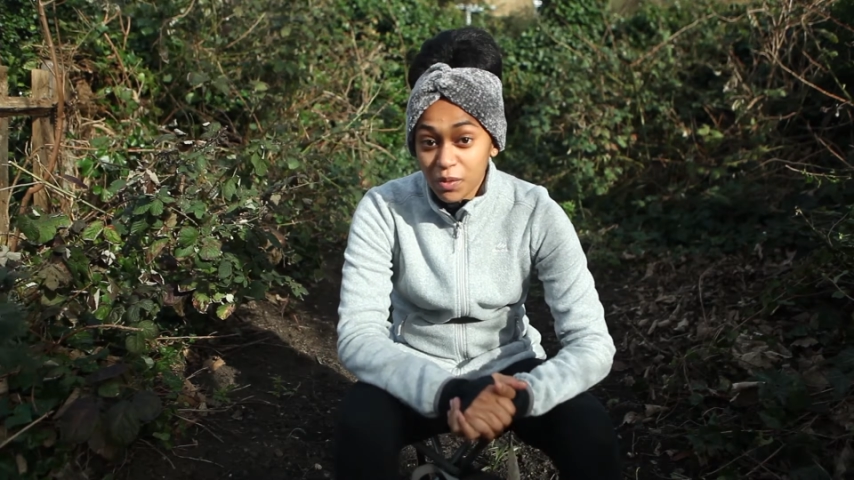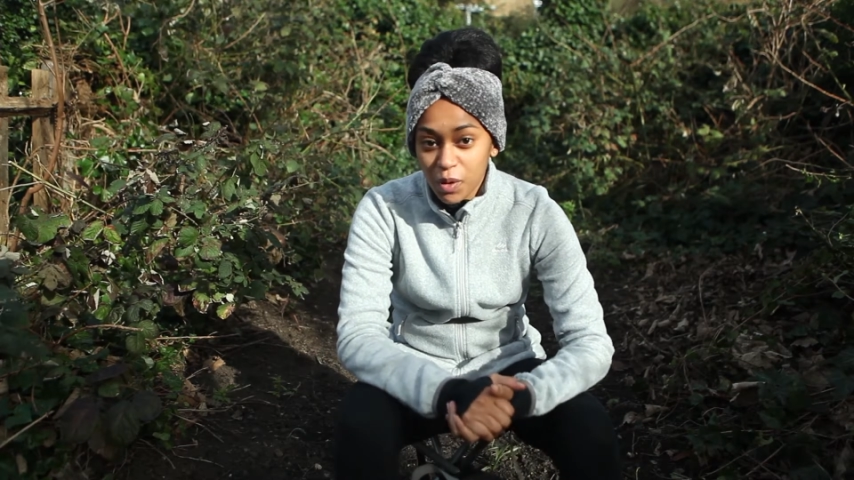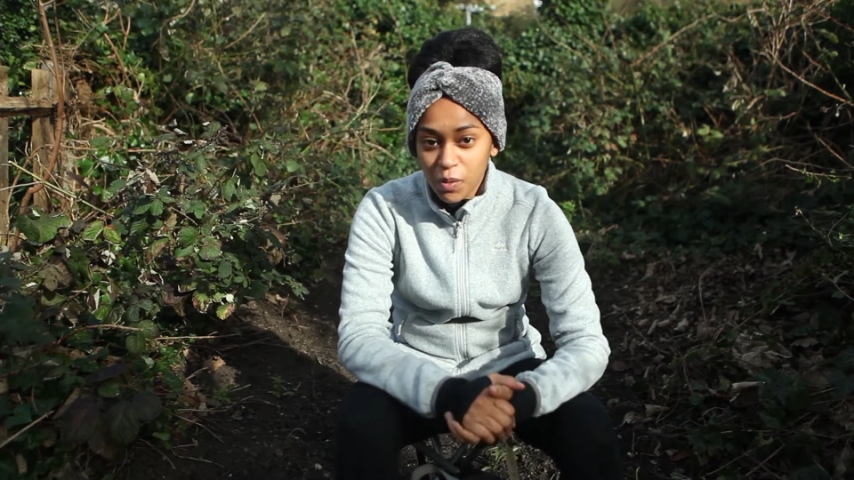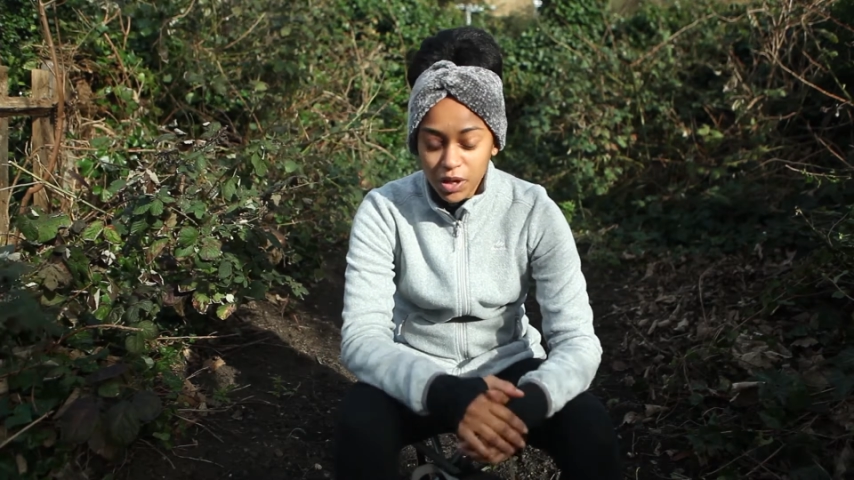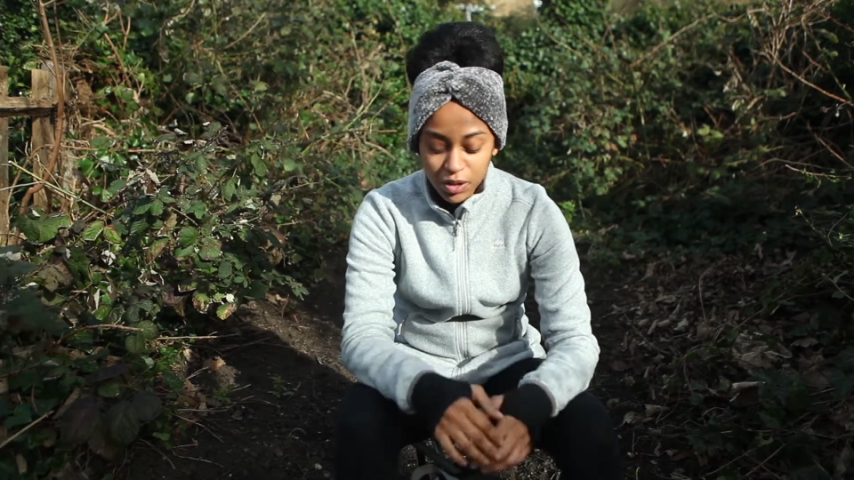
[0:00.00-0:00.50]

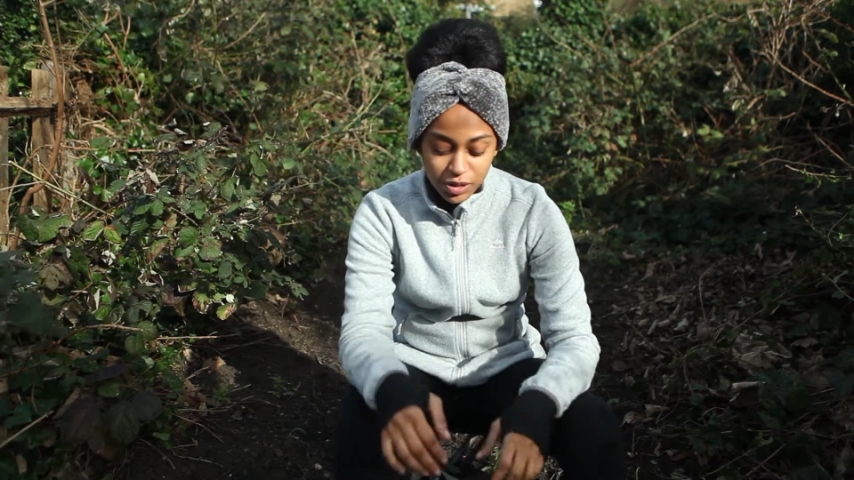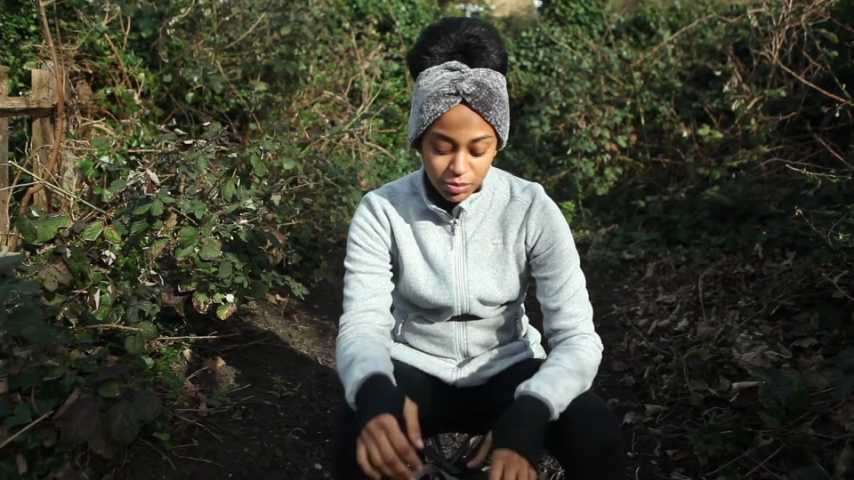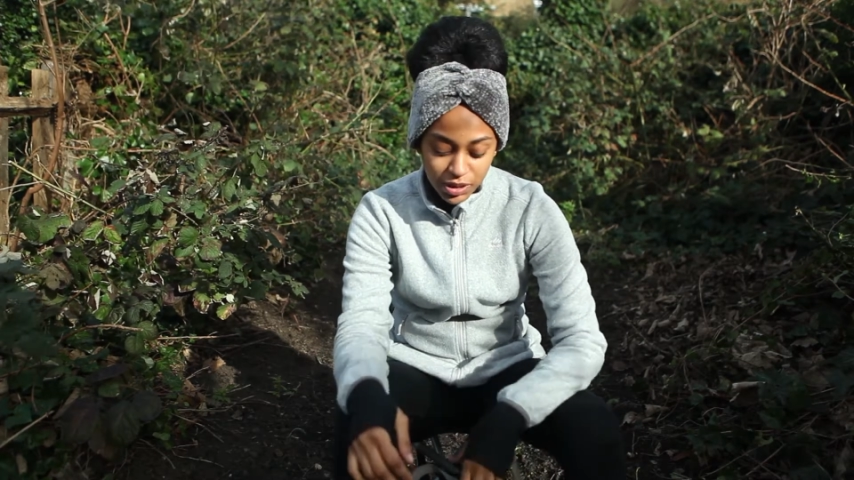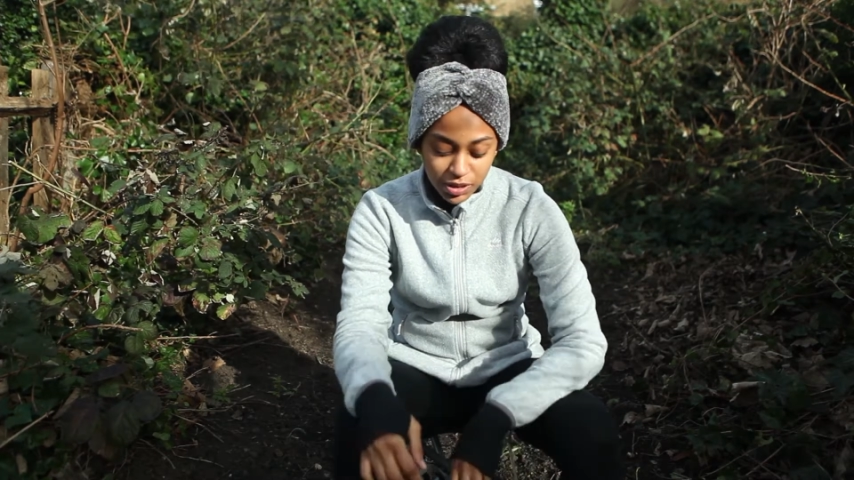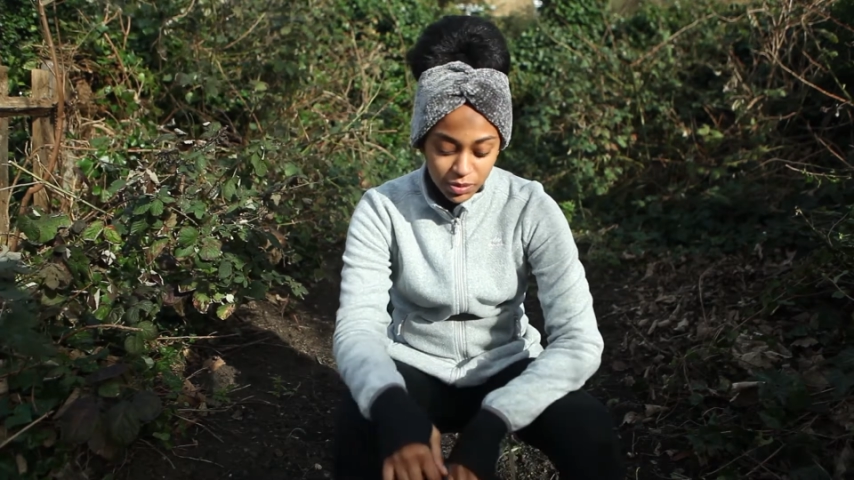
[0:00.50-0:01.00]
what we're going to
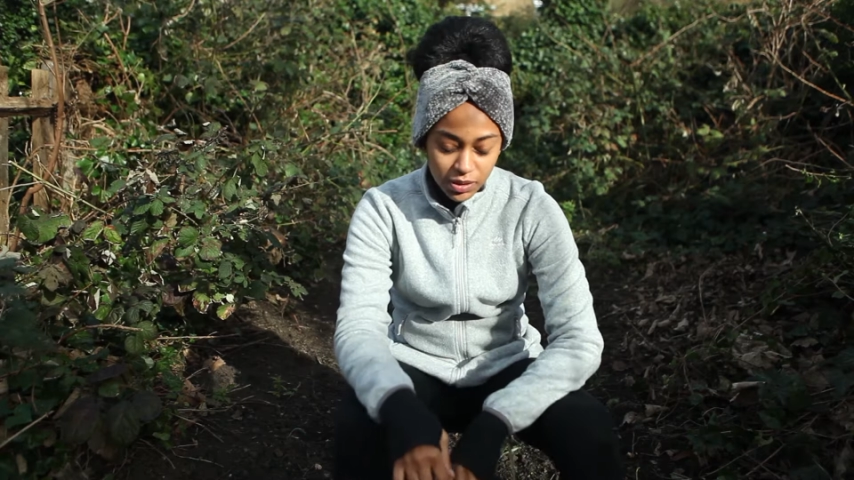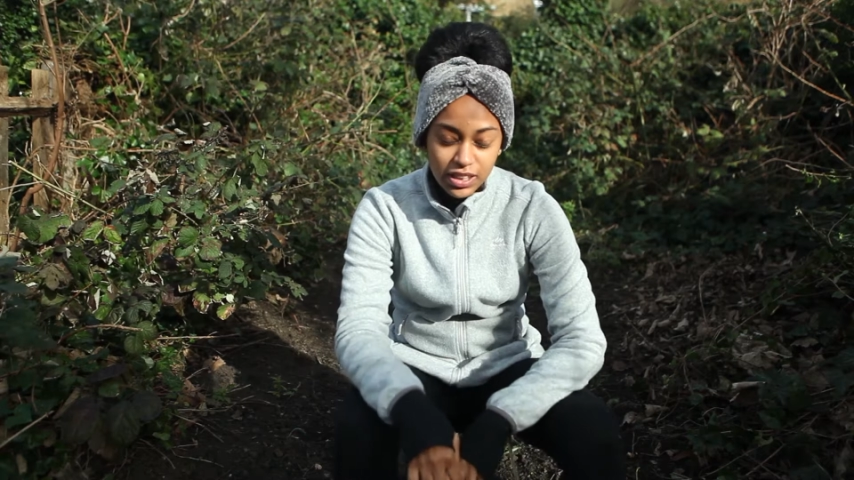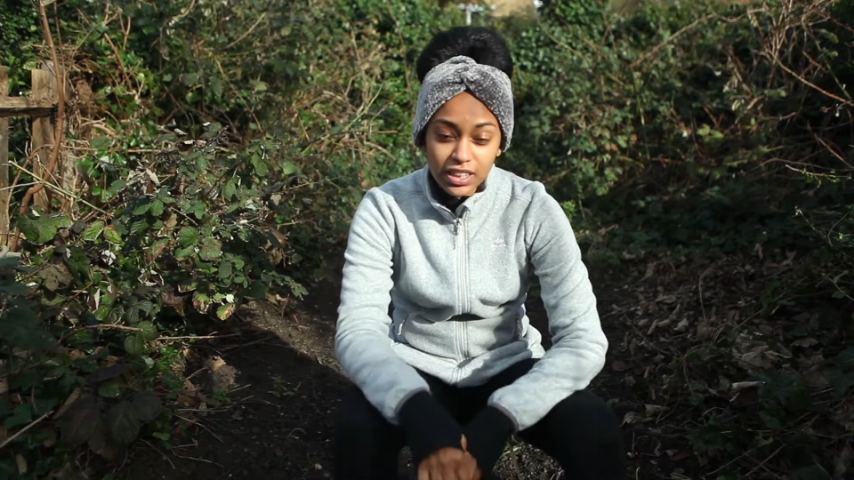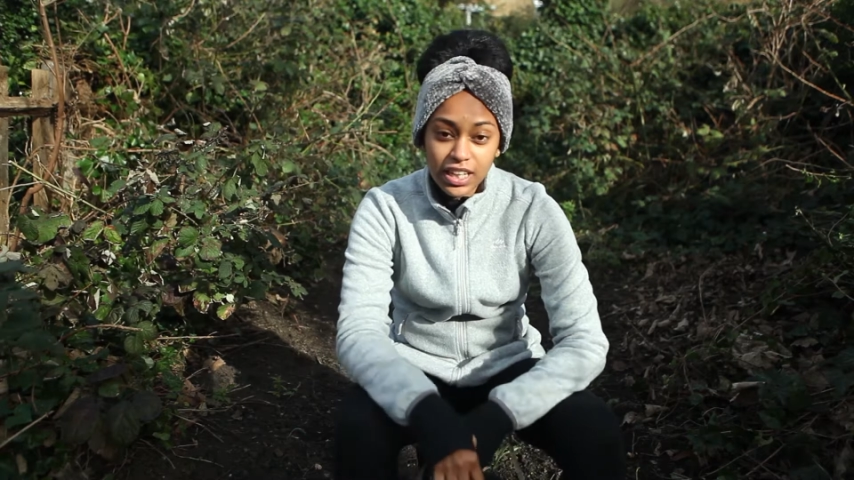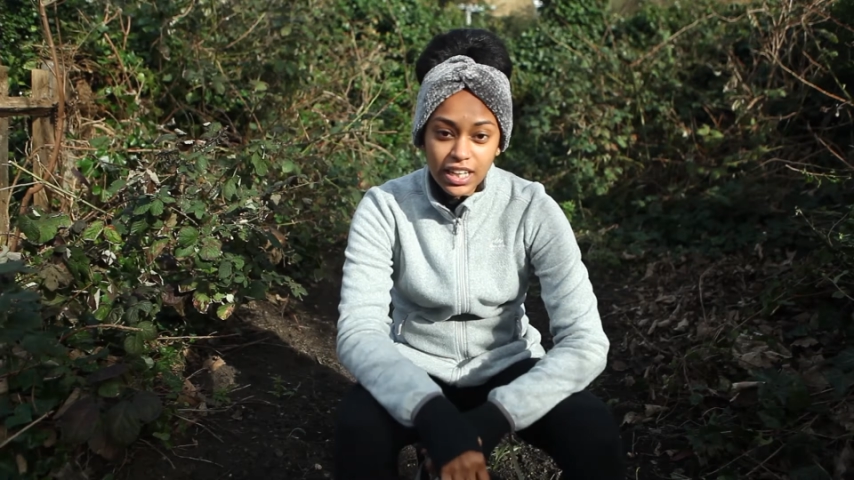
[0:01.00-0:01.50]
be
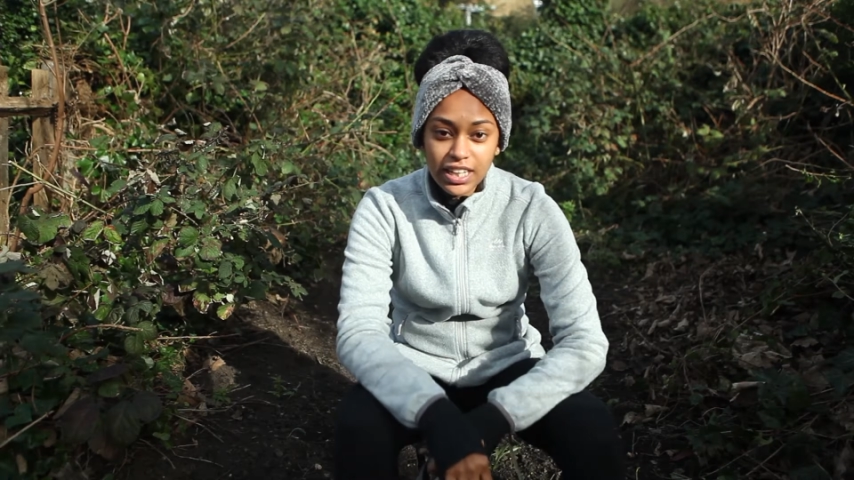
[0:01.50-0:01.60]
doing